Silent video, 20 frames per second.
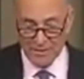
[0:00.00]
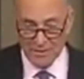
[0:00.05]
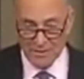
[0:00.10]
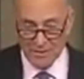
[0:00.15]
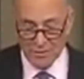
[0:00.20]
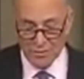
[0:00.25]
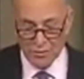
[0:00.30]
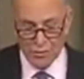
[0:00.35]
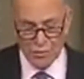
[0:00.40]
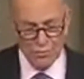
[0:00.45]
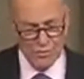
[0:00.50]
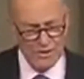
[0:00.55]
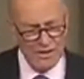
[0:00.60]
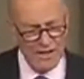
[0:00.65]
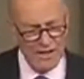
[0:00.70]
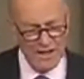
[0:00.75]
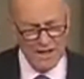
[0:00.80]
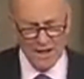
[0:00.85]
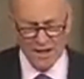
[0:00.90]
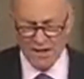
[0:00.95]
You
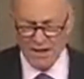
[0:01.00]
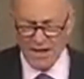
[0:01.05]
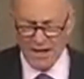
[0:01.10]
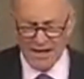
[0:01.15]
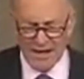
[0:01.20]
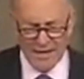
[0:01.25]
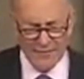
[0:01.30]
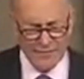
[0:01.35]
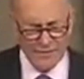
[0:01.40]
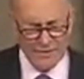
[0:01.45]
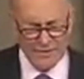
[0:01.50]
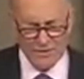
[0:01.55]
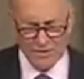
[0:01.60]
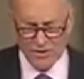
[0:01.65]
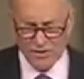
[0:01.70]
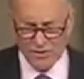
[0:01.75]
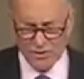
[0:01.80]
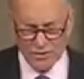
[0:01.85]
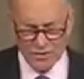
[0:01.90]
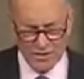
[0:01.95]
can't have an
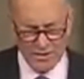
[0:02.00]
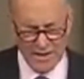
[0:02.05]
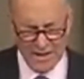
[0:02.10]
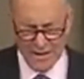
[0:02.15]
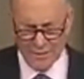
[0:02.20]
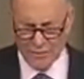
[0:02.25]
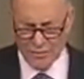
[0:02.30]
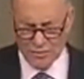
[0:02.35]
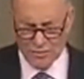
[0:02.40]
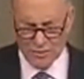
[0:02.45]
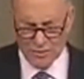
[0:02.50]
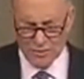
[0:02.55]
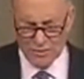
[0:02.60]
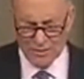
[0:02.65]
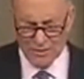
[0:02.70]
additional counselor.